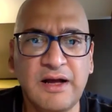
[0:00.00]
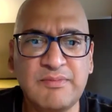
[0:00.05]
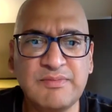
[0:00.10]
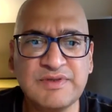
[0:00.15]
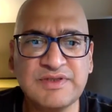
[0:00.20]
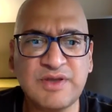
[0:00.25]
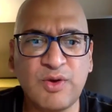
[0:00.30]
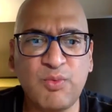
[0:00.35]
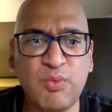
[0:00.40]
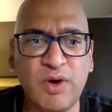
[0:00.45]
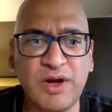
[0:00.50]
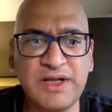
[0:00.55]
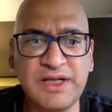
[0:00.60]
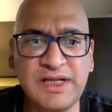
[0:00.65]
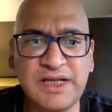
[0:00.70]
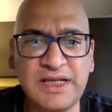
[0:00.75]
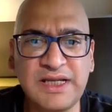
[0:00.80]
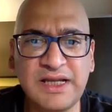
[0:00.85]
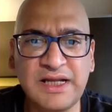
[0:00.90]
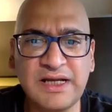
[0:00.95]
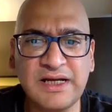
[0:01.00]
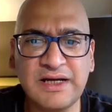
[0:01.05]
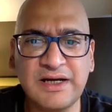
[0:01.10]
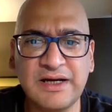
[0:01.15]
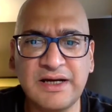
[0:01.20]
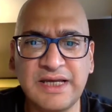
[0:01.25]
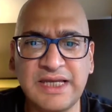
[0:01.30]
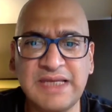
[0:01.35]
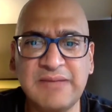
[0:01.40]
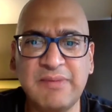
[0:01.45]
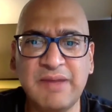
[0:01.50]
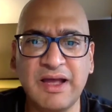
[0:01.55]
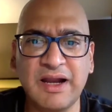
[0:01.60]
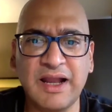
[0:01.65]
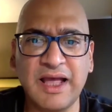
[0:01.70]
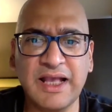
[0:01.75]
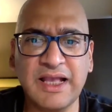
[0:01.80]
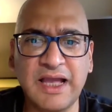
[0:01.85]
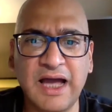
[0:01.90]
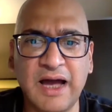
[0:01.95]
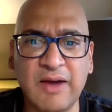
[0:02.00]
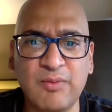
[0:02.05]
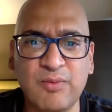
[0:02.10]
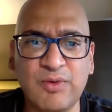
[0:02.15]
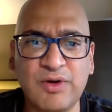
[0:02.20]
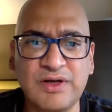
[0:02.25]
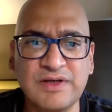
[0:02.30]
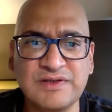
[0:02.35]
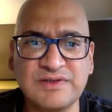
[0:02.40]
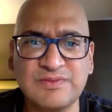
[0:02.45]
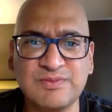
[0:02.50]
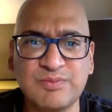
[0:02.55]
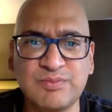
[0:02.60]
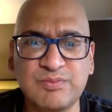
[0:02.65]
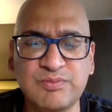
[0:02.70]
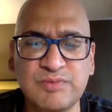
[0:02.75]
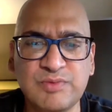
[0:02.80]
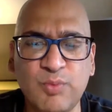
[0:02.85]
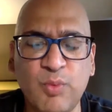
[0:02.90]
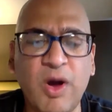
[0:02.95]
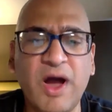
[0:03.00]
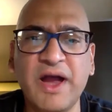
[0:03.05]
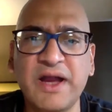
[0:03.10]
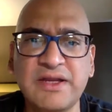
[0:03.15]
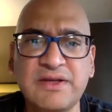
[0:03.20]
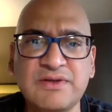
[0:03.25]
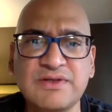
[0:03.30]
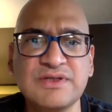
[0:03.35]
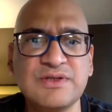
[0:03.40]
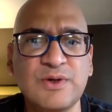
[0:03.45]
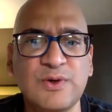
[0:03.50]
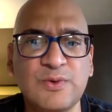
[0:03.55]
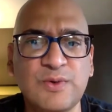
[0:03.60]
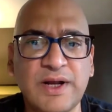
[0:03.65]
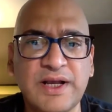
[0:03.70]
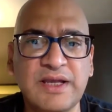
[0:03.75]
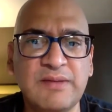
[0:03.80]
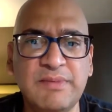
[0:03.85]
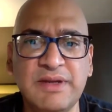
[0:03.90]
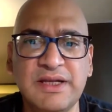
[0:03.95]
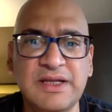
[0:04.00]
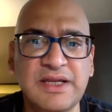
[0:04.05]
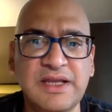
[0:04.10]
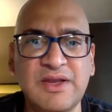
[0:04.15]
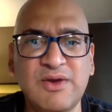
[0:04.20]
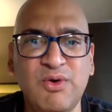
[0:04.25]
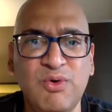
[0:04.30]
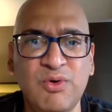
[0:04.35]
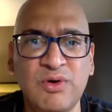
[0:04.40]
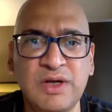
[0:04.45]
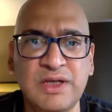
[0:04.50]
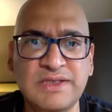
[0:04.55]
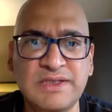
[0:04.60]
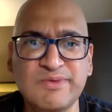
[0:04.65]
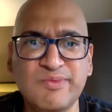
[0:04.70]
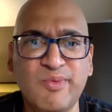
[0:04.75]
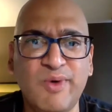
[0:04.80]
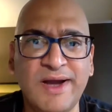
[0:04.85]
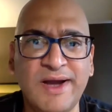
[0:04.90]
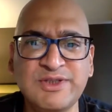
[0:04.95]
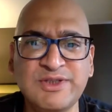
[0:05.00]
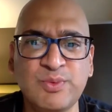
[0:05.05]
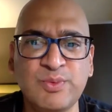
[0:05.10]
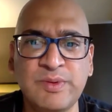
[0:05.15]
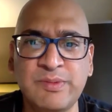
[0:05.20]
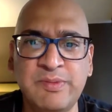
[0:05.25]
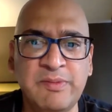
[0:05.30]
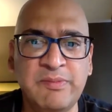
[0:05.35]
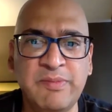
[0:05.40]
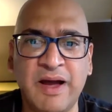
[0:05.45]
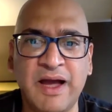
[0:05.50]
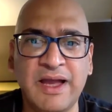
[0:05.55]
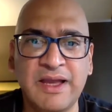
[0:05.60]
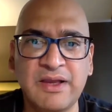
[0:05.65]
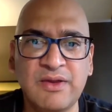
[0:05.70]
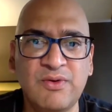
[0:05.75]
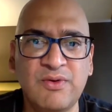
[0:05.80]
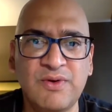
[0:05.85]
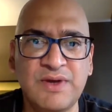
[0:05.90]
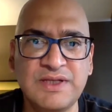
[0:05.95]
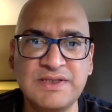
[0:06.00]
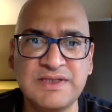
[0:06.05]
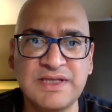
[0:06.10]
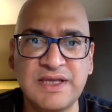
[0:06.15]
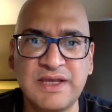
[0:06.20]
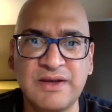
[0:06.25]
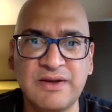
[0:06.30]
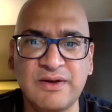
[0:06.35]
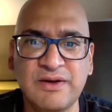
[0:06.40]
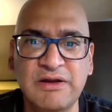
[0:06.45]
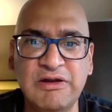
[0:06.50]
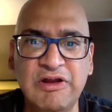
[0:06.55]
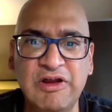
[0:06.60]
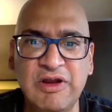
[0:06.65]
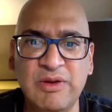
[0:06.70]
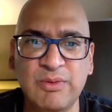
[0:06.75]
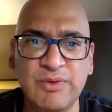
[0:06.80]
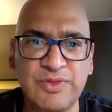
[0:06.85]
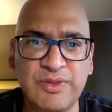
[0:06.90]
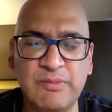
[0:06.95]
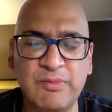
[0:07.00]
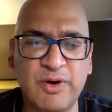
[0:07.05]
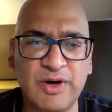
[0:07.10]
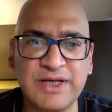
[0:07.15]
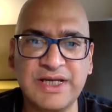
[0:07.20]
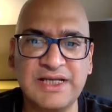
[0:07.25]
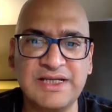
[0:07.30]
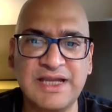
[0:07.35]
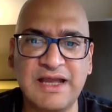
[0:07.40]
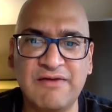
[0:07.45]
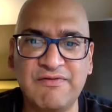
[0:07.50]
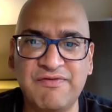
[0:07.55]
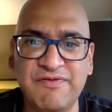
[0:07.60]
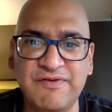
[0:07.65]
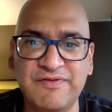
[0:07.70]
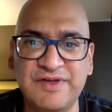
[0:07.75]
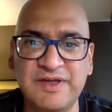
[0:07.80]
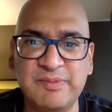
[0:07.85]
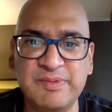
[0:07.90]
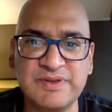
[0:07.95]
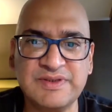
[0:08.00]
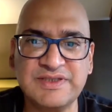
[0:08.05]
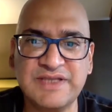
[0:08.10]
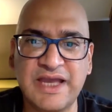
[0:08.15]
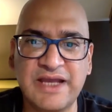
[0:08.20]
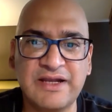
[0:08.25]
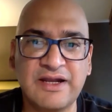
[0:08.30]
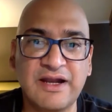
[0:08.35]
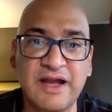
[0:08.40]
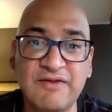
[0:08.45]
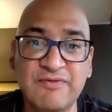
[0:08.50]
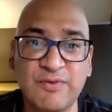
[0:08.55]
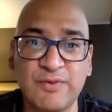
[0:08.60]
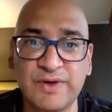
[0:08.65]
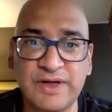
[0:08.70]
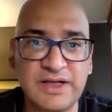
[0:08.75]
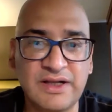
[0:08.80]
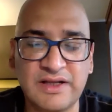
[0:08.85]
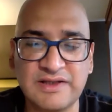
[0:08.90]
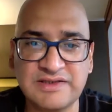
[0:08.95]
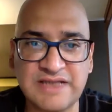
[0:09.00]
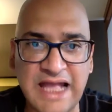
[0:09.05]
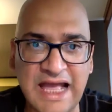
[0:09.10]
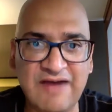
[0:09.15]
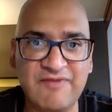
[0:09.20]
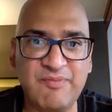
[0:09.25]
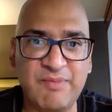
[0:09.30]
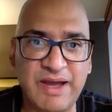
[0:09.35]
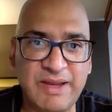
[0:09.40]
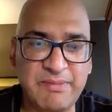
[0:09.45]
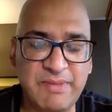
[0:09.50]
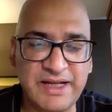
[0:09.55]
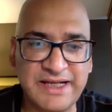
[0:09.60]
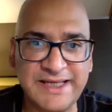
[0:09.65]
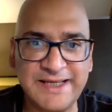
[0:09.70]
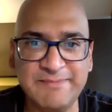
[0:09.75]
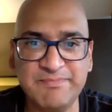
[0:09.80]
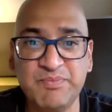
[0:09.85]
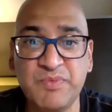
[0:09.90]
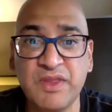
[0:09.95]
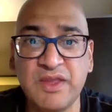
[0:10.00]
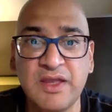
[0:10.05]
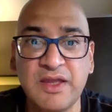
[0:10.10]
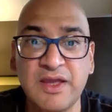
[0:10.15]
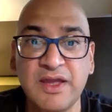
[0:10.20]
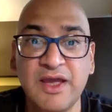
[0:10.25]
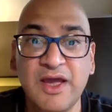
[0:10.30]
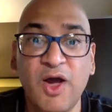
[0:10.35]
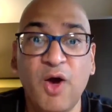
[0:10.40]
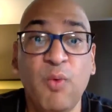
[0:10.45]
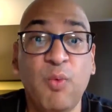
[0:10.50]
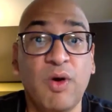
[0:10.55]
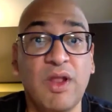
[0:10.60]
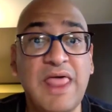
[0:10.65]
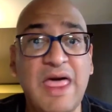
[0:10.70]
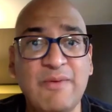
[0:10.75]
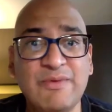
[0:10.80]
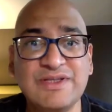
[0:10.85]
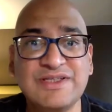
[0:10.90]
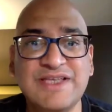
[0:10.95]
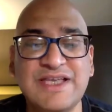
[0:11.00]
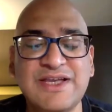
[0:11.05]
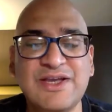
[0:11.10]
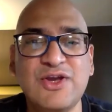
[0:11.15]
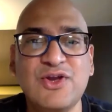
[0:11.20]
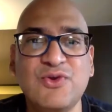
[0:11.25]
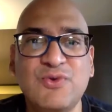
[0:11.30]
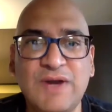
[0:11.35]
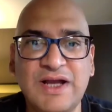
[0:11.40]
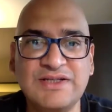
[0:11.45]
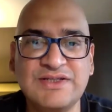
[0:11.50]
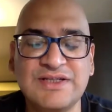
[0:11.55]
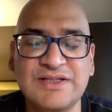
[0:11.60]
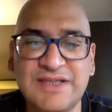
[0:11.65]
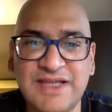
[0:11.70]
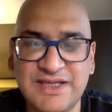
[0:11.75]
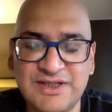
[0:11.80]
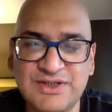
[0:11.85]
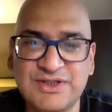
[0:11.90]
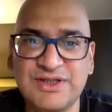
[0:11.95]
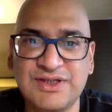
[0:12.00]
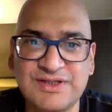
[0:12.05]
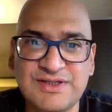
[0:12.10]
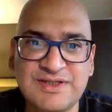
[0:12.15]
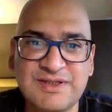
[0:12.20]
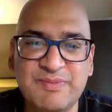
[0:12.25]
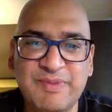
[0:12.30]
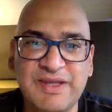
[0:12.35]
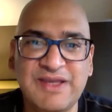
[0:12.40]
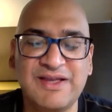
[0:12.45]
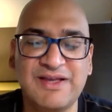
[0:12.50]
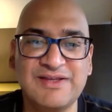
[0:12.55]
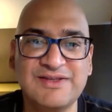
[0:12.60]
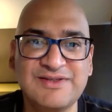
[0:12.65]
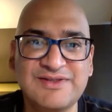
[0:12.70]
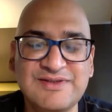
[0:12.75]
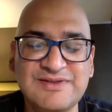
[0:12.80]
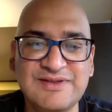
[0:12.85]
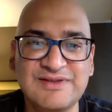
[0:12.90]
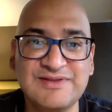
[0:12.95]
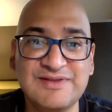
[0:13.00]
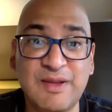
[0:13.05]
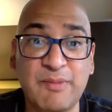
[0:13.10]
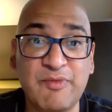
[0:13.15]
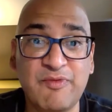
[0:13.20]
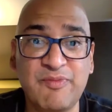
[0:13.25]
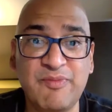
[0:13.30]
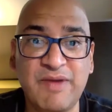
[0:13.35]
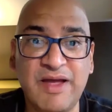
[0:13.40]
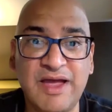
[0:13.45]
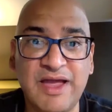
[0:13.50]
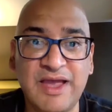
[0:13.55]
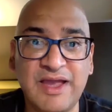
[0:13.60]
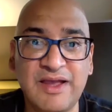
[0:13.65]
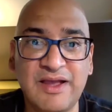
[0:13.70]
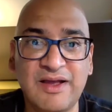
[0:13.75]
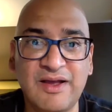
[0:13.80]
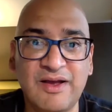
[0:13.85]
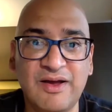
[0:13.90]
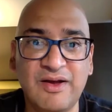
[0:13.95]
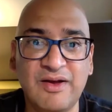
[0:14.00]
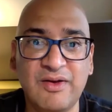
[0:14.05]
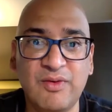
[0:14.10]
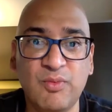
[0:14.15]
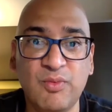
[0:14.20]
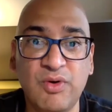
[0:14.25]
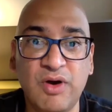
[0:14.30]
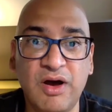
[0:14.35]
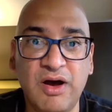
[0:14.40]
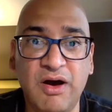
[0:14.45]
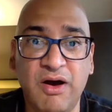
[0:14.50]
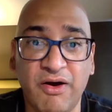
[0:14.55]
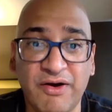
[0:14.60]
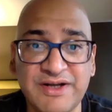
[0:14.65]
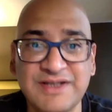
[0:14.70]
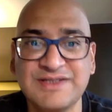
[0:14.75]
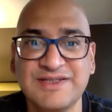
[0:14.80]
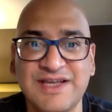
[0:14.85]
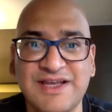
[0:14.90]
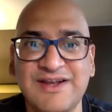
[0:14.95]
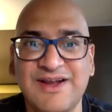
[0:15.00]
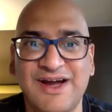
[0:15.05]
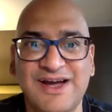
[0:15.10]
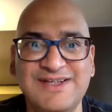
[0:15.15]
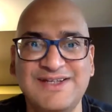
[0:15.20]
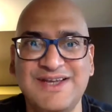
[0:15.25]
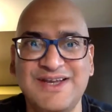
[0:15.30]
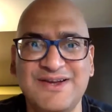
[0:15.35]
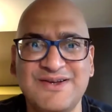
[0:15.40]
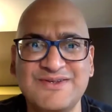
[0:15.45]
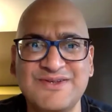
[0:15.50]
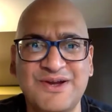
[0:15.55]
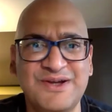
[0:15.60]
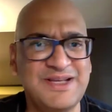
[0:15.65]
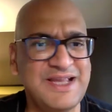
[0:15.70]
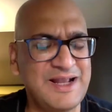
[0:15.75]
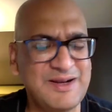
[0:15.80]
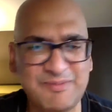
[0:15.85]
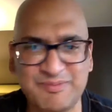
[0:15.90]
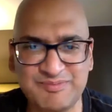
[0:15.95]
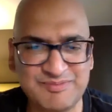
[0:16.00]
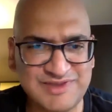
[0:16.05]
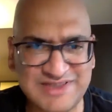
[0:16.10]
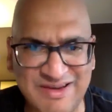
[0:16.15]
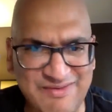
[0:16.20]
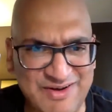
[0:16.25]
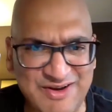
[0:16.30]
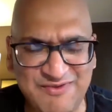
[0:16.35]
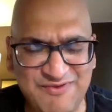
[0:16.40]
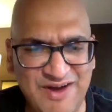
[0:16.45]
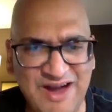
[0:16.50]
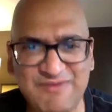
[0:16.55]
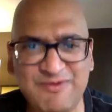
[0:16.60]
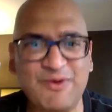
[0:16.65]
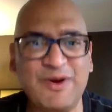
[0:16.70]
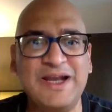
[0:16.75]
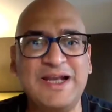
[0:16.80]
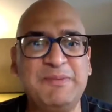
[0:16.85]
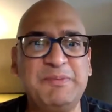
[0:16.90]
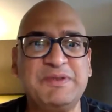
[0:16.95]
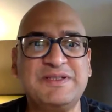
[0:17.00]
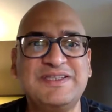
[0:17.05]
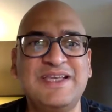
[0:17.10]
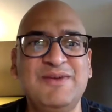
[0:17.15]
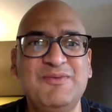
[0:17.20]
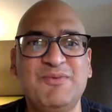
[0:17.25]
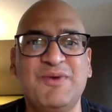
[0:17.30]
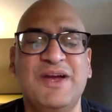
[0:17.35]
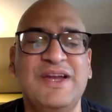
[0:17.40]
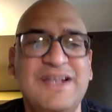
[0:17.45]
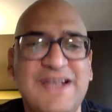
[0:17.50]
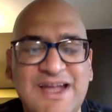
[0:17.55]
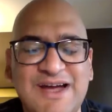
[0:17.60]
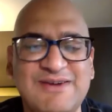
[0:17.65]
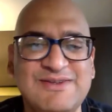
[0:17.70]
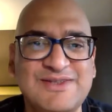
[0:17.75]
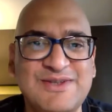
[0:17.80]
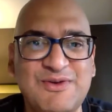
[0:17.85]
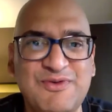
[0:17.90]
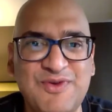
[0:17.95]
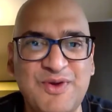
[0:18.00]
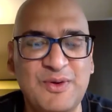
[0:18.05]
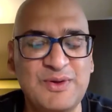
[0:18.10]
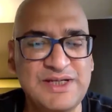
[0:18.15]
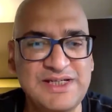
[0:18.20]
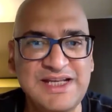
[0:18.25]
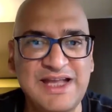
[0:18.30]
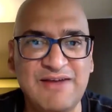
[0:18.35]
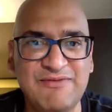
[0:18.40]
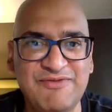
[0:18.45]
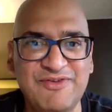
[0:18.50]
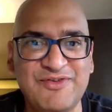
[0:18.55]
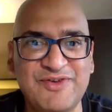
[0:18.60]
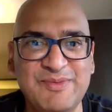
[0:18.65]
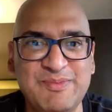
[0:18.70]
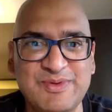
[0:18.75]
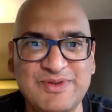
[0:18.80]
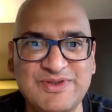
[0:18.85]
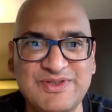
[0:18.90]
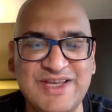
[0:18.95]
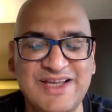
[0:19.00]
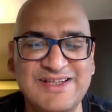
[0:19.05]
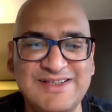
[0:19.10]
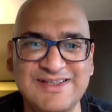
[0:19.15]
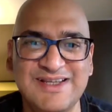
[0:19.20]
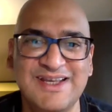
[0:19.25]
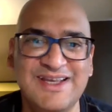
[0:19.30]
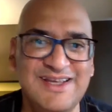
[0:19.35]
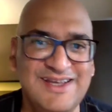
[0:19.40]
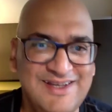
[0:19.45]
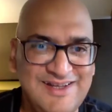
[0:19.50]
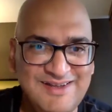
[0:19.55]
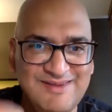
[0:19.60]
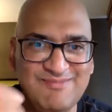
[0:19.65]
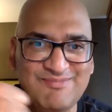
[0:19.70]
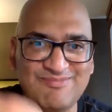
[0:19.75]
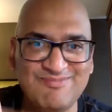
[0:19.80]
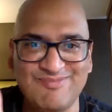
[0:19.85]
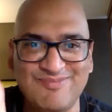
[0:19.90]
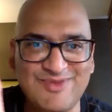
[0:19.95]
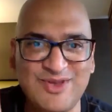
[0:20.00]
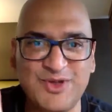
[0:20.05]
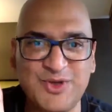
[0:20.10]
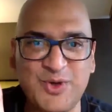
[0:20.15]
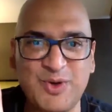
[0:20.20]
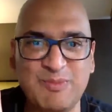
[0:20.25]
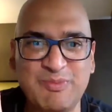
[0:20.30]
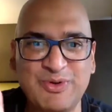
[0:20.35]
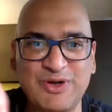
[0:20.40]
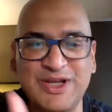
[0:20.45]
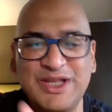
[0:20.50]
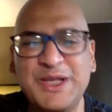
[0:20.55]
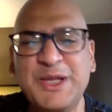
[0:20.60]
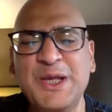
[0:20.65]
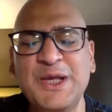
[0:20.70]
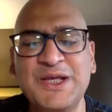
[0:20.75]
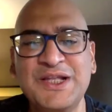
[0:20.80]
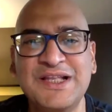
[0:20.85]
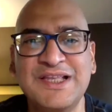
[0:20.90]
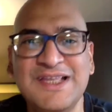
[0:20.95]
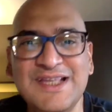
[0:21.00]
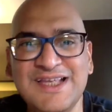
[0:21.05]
So one email I got was, why are you still recommending coins? Why should we be buying coins here with the market down 50% and I've already lost half my money? Well, I would say congratulations, because some of my hardest hit ideas are down 75 or 80% right now. So if you're only down 50%, you're doing pretty good.